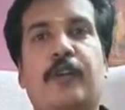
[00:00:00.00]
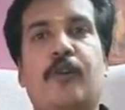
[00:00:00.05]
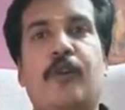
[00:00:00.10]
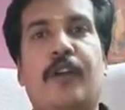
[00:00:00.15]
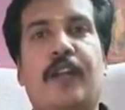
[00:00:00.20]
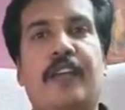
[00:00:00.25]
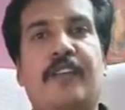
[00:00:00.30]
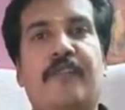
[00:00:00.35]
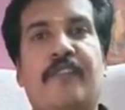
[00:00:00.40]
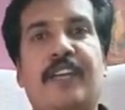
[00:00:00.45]

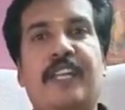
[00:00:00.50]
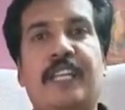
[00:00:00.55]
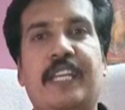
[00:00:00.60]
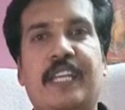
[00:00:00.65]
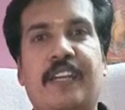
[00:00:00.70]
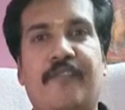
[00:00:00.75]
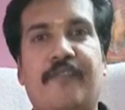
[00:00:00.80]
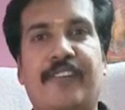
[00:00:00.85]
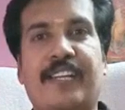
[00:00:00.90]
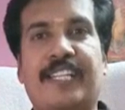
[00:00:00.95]
coli very
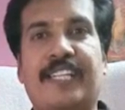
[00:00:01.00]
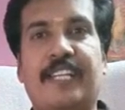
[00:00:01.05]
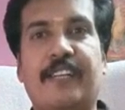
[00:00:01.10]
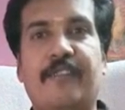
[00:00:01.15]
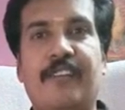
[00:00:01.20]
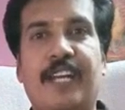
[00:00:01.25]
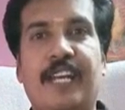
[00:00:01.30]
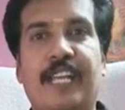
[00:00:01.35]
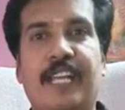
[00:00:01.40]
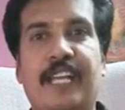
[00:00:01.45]

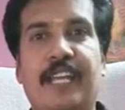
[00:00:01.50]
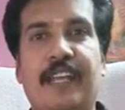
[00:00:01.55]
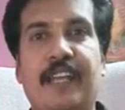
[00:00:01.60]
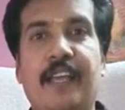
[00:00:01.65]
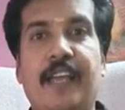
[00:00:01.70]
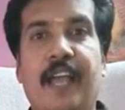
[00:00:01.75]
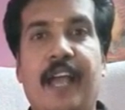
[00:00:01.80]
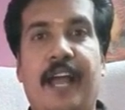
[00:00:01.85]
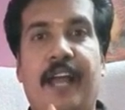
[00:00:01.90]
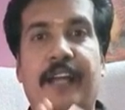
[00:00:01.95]
effectively,
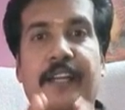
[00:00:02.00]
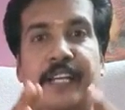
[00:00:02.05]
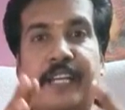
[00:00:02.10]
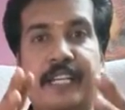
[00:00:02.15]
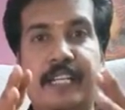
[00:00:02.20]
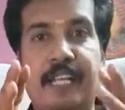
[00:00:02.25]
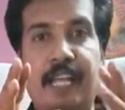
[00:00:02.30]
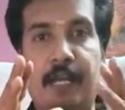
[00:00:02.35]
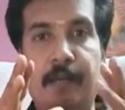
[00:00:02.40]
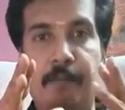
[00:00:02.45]
and
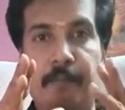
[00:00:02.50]
it can